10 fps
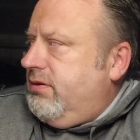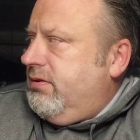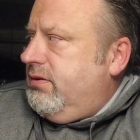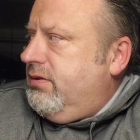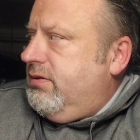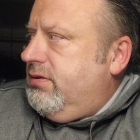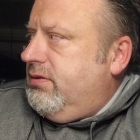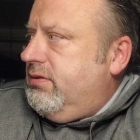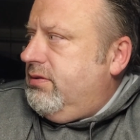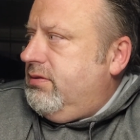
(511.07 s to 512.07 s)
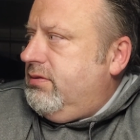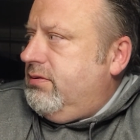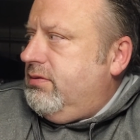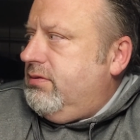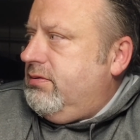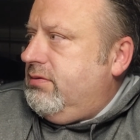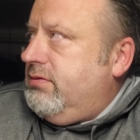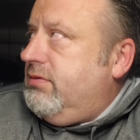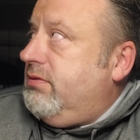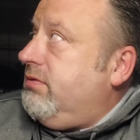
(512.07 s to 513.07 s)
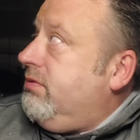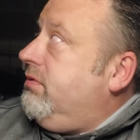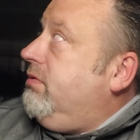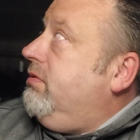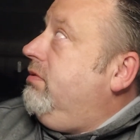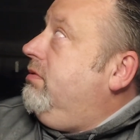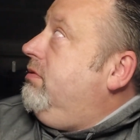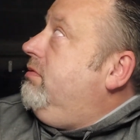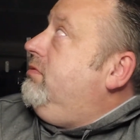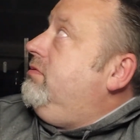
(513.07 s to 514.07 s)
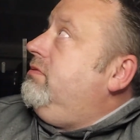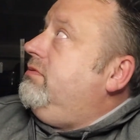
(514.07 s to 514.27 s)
Nothing is said.